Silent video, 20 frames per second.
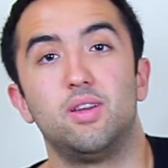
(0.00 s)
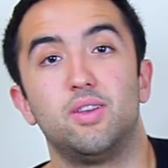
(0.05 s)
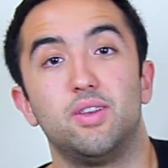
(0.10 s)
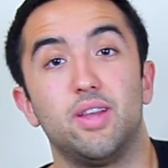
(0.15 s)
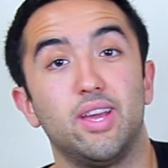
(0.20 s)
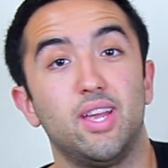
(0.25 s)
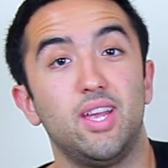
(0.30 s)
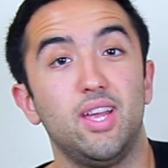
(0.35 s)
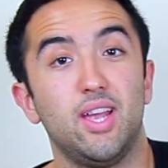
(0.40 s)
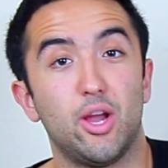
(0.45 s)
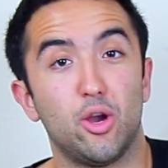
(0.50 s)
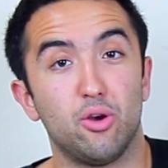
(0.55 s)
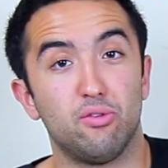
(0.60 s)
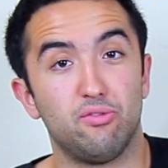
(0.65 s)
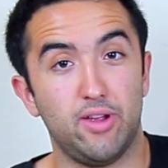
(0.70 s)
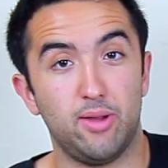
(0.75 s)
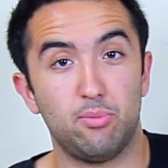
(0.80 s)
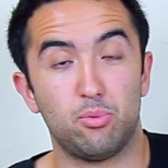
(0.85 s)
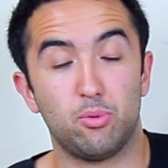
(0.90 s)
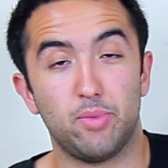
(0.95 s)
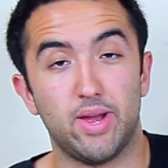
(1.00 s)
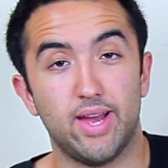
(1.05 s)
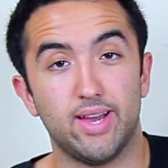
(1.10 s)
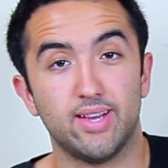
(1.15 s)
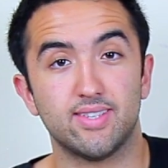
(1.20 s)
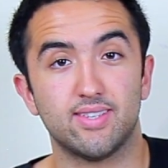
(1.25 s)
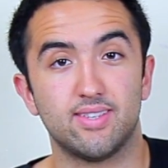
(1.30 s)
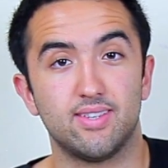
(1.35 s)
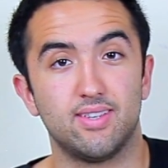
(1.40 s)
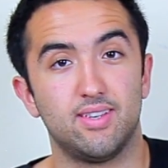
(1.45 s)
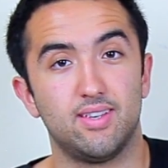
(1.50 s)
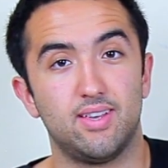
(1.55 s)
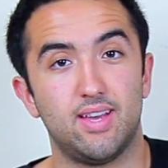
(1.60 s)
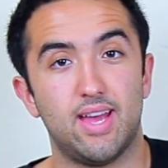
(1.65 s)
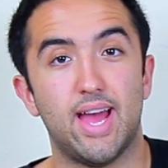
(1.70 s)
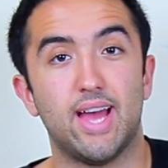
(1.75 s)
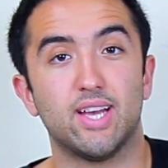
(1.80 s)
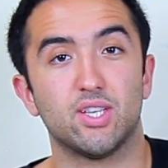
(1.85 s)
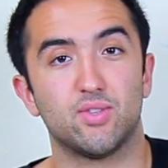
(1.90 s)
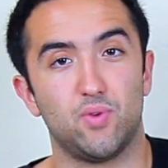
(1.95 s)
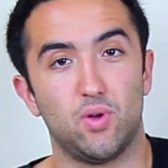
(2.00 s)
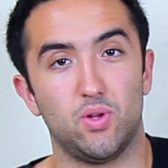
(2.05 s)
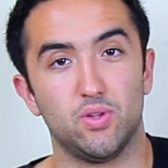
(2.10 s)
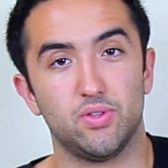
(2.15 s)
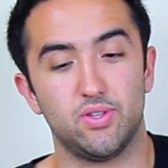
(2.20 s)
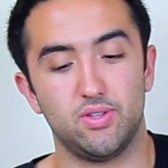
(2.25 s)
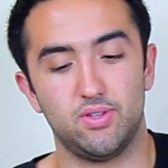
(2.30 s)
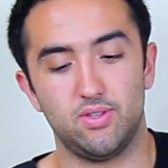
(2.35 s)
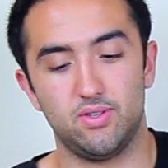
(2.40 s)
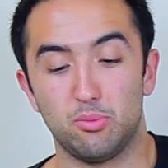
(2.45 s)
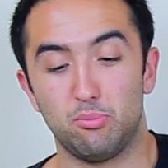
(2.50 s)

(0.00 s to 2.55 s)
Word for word: Nike Air VaporMax, Asphalt.